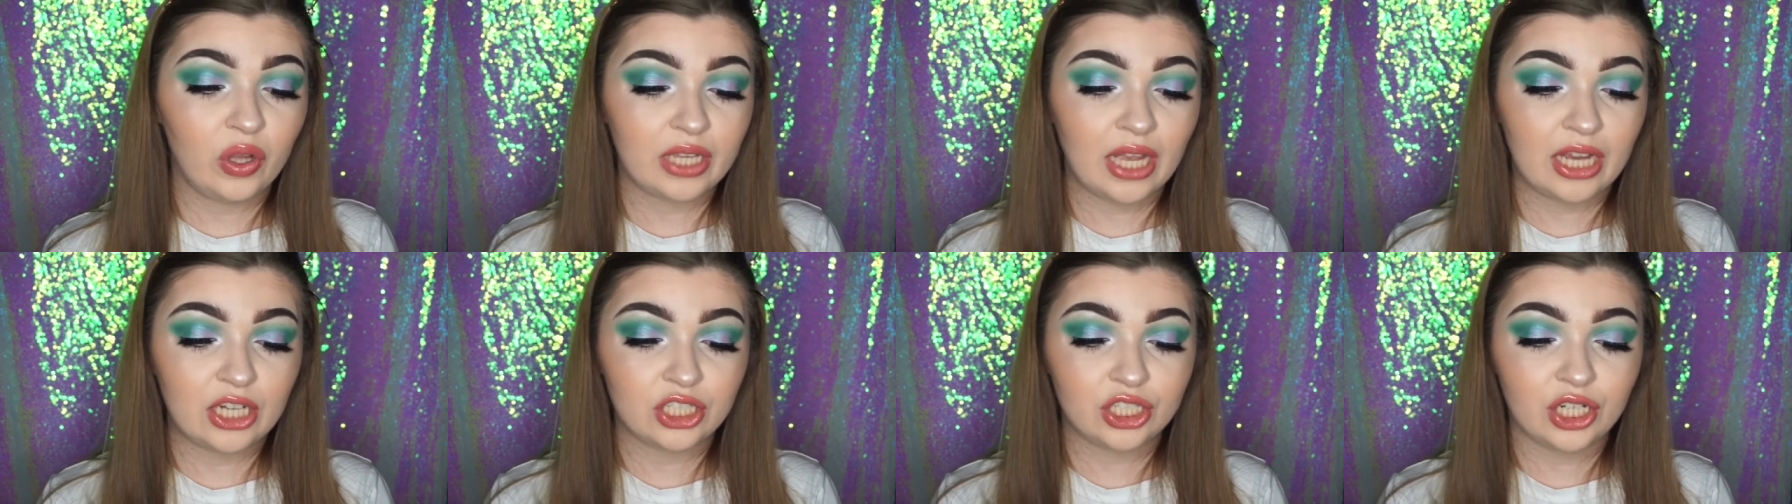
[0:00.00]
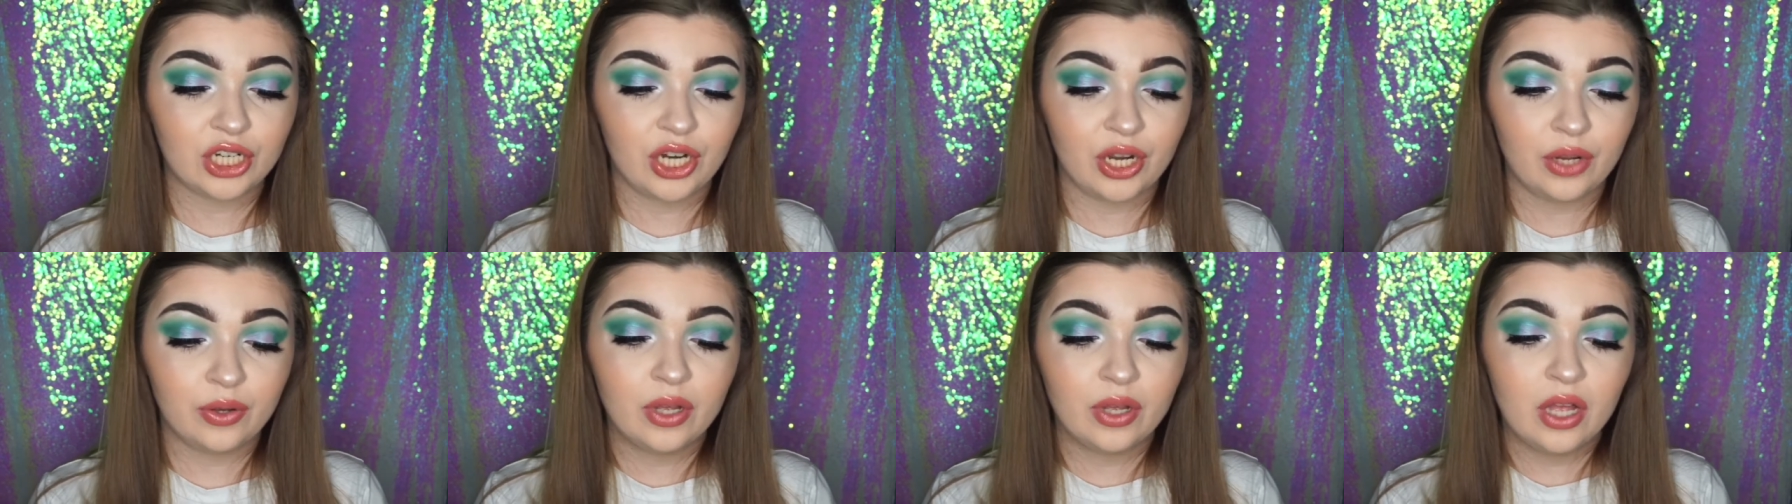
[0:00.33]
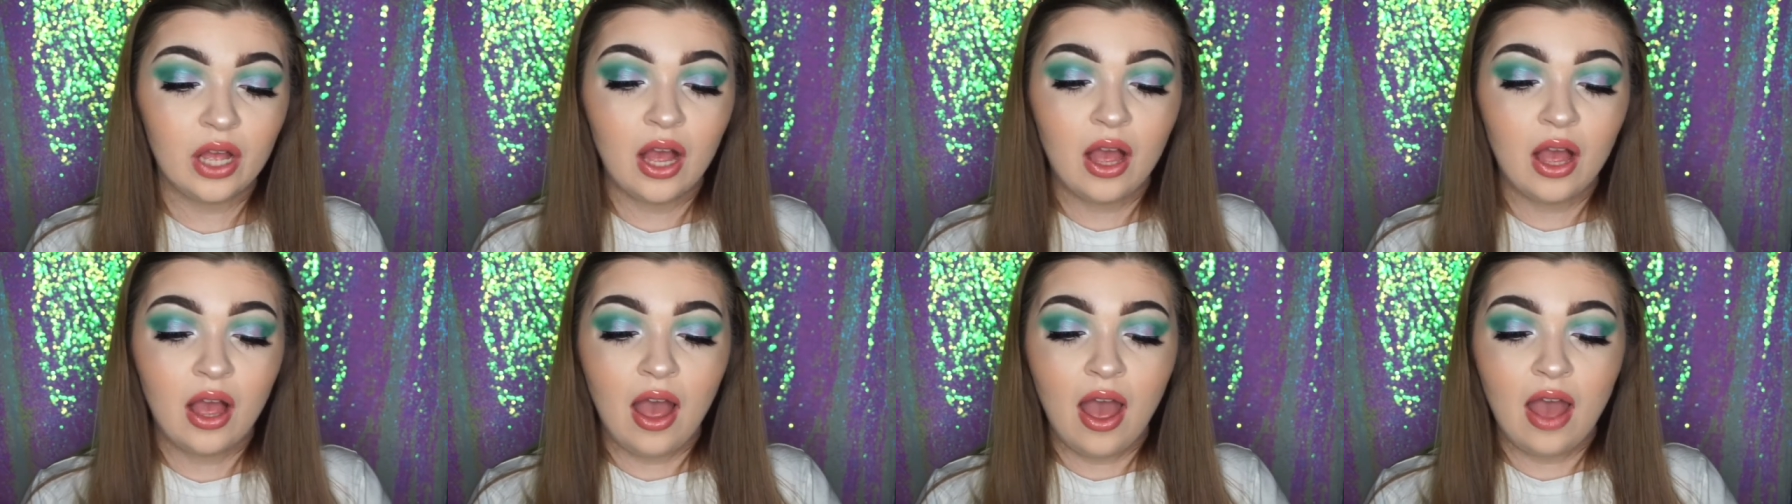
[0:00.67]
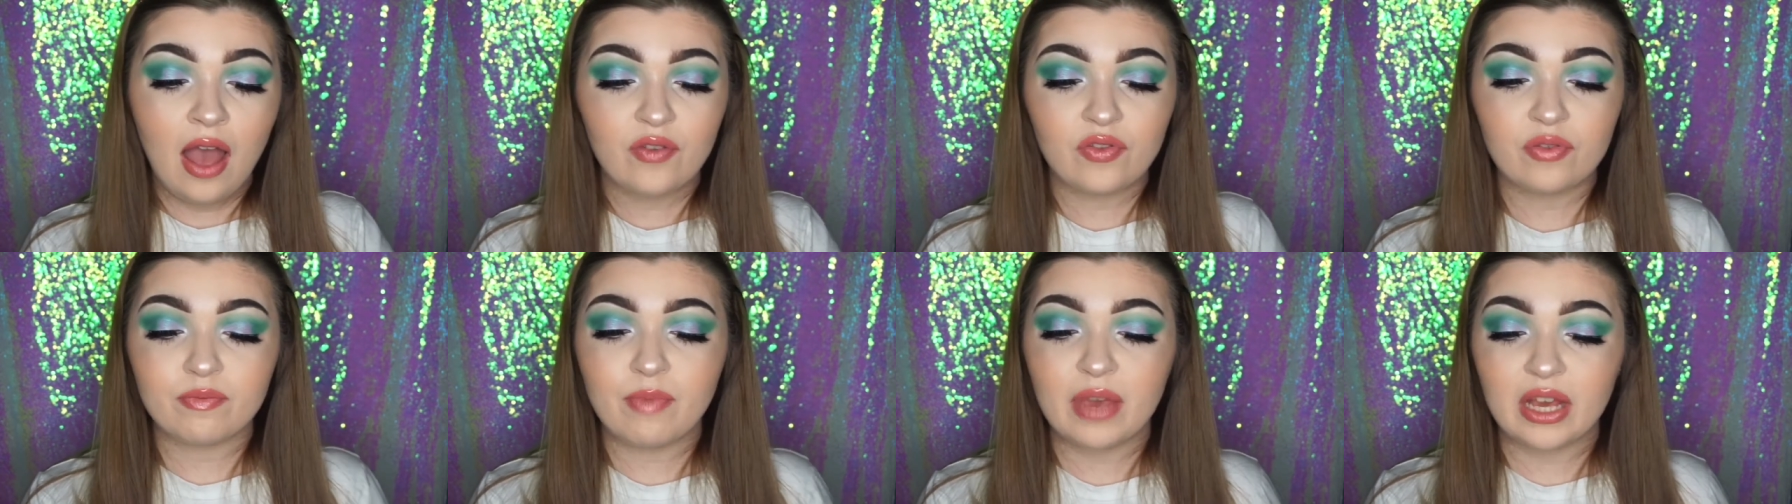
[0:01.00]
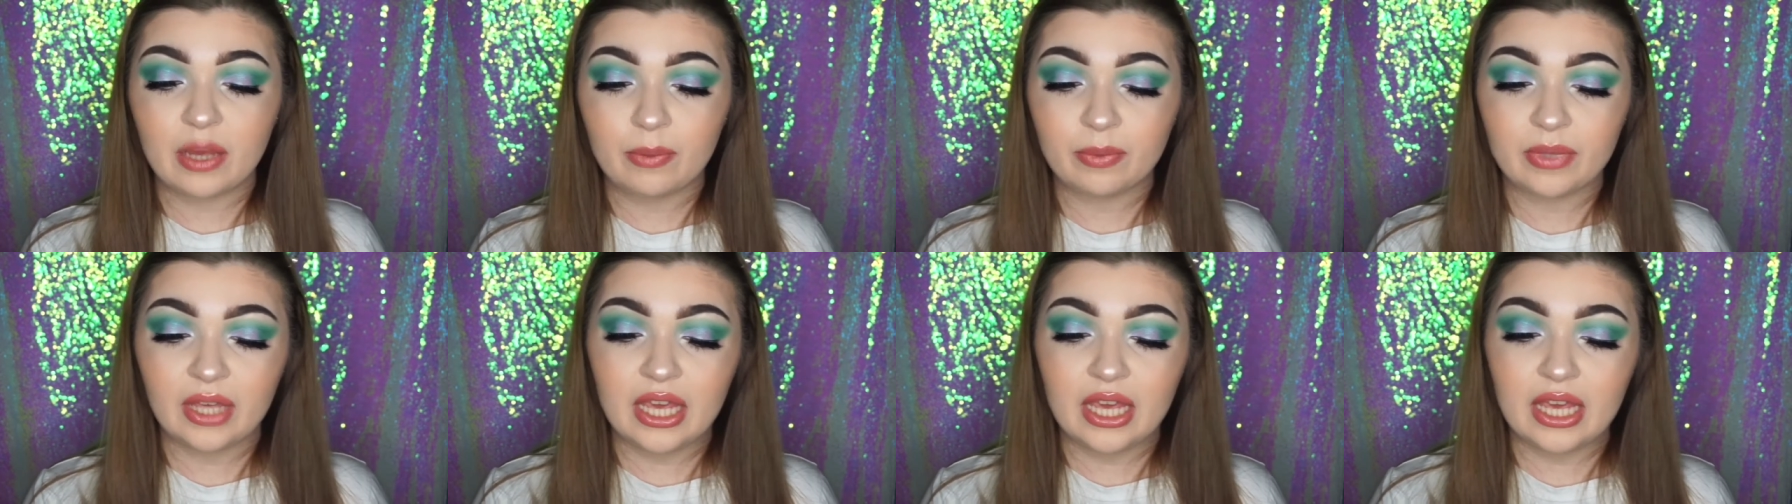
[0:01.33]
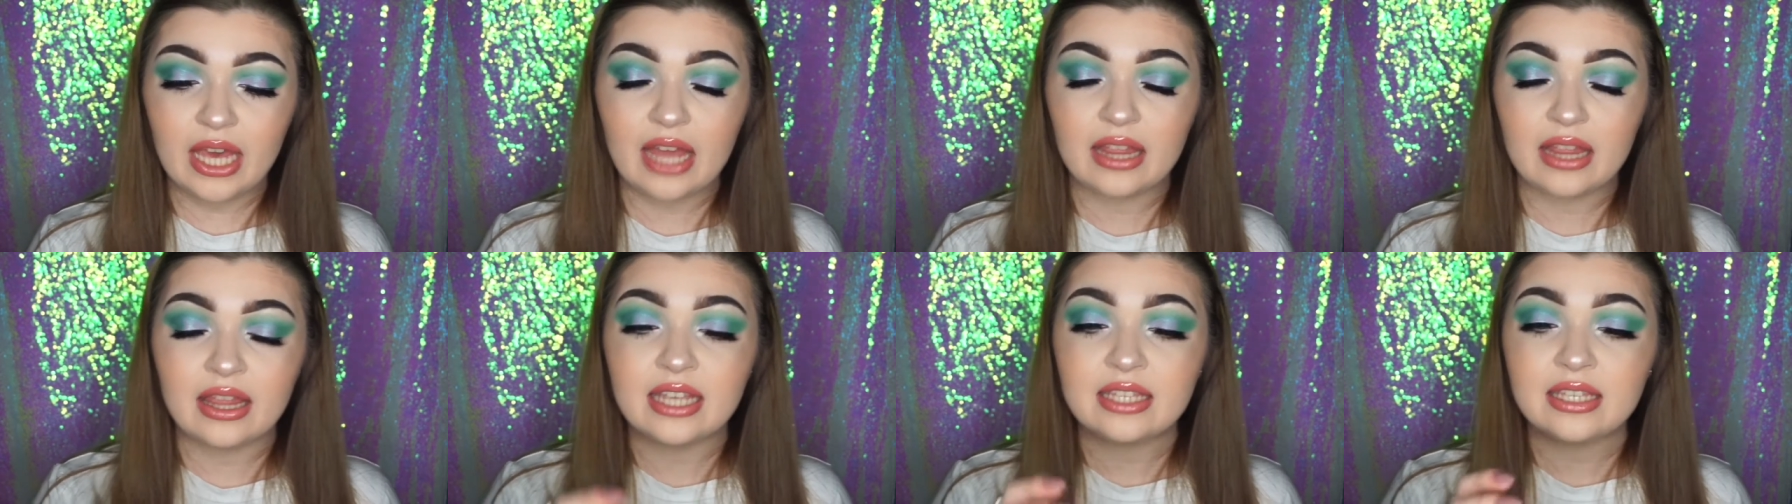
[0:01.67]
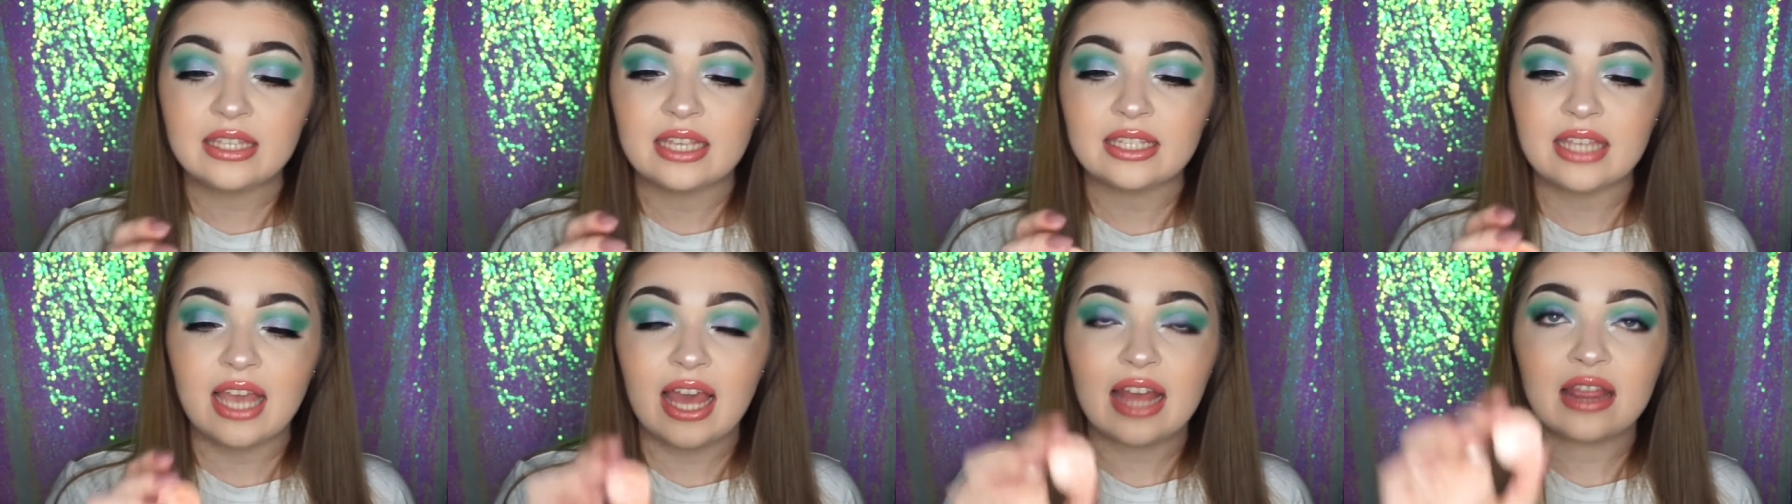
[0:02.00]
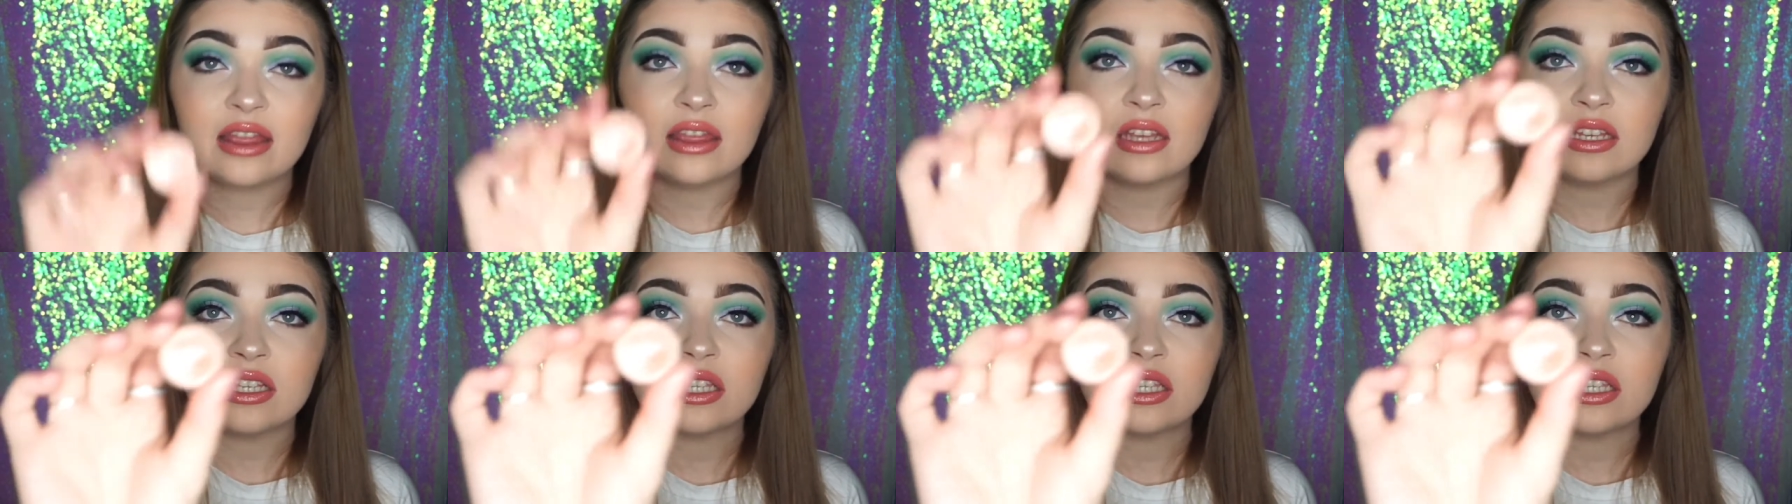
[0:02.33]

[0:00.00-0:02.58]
eyeshadow from Makeup Geek and this is in the